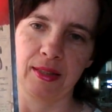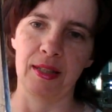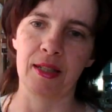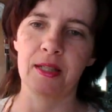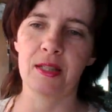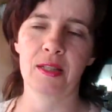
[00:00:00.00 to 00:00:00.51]

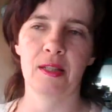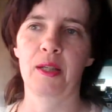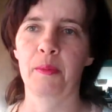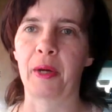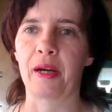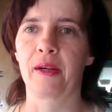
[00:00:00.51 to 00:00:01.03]
is
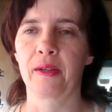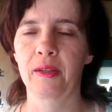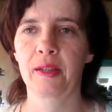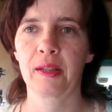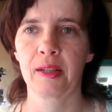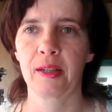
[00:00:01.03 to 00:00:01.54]

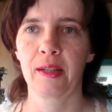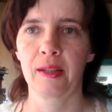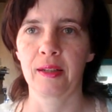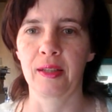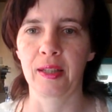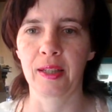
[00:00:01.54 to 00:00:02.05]
about
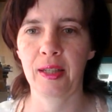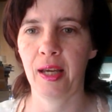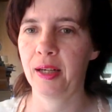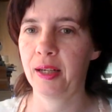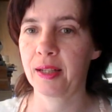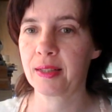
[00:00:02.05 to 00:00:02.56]
the
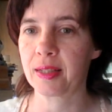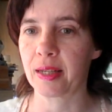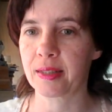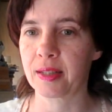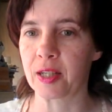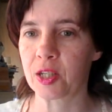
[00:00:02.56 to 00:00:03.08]
Kennedy
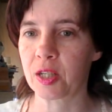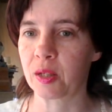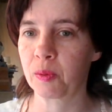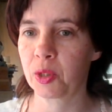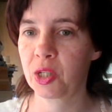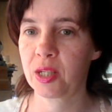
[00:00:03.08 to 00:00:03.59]

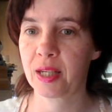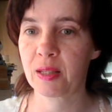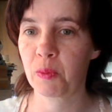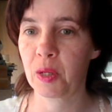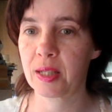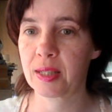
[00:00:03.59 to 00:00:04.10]
assassination, which takes
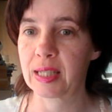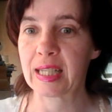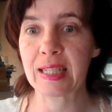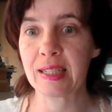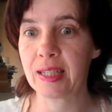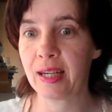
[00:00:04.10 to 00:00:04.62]
place
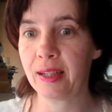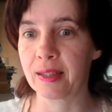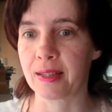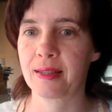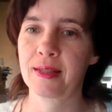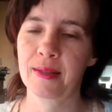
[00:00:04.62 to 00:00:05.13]
in
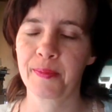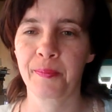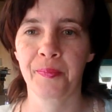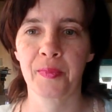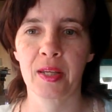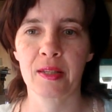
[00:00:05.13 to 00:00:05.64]
Dallas.
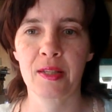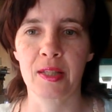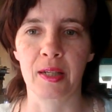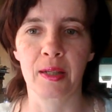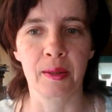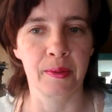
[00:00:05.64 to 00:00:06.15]

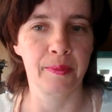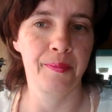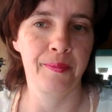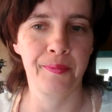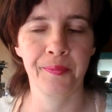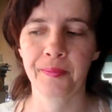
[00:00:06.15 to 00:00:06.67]
So,
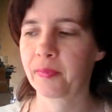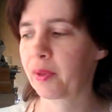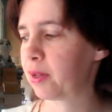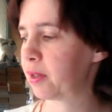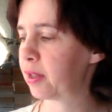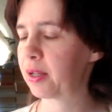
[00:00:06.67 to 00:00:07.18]

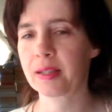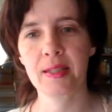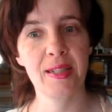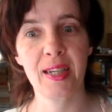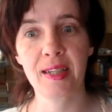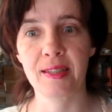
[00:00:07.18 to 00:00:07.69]
it's
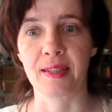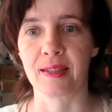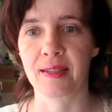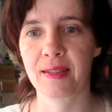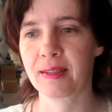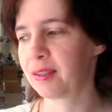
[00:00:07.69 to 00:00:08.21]

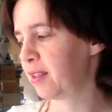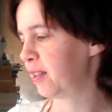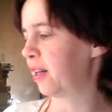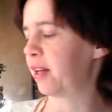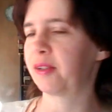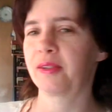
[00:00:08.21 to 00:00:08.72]
Texas.
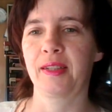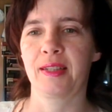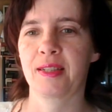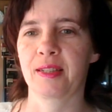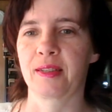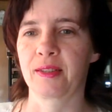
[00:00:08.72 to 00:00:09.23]
I don't need
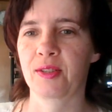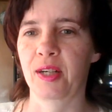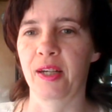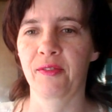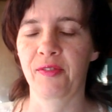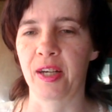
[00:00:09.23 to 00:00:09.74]
to try
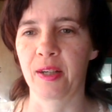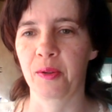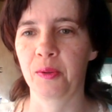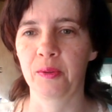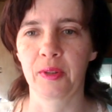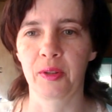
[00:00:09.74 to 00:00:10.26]
and find a
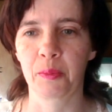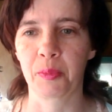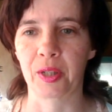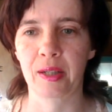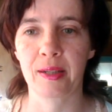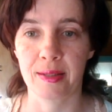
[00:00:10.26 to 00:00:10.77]
whole other
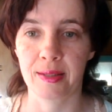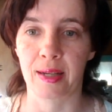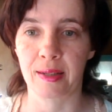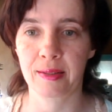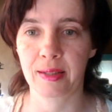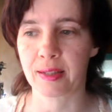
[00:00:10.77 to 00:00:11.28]
book
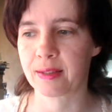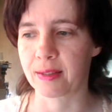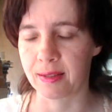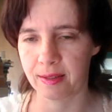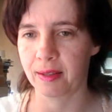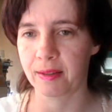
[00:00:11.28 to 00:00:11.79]
set in
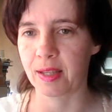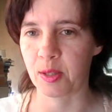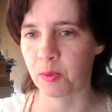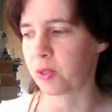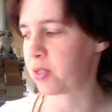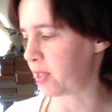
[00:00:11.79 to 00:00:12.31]
Texas.
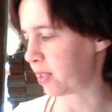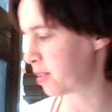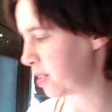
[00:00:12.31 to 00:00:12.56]
This one's set in